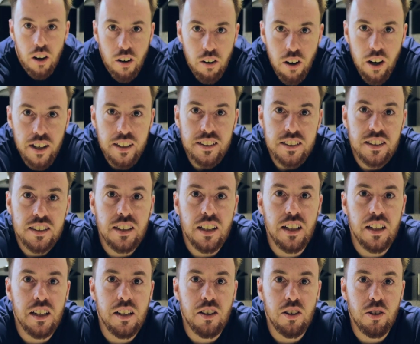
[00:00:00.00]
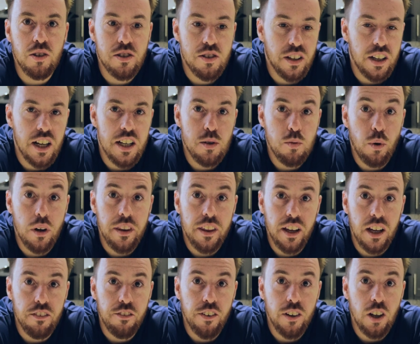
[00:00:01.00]
Right, also guys, one
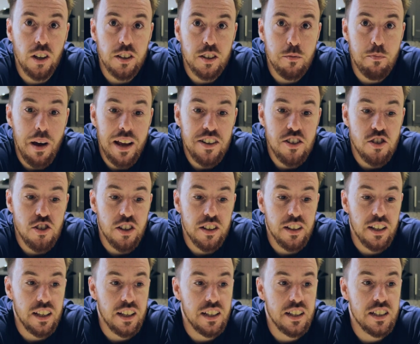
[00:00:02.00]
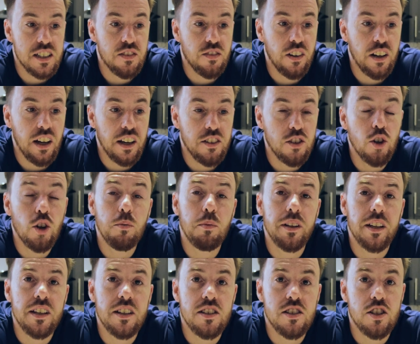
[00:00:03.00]
thing I forgot to mention is that I
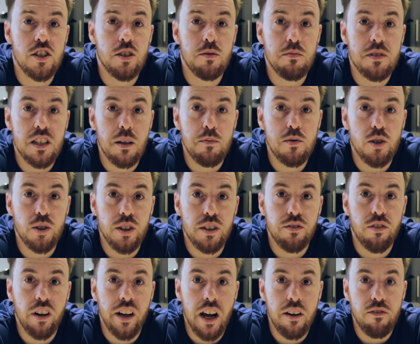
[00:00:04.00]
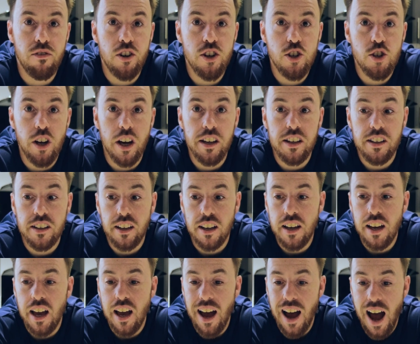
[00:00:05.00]
normally consume some sort of recovery shake
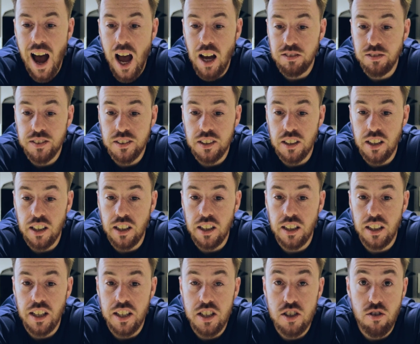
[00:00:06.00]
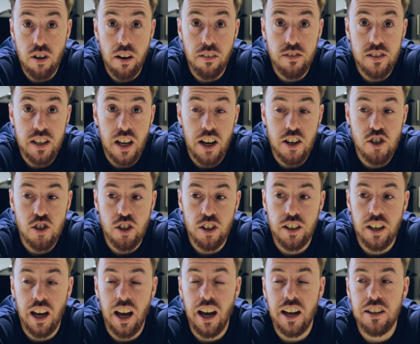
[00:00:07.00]
after a strength
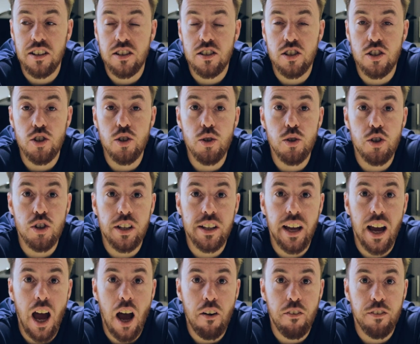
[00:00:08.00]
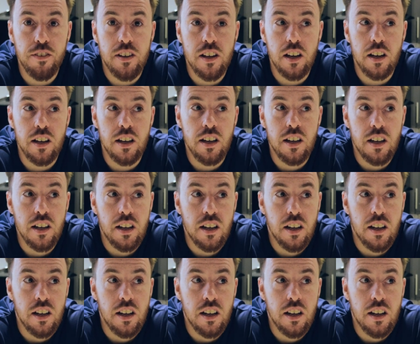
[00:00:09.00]
session and usually after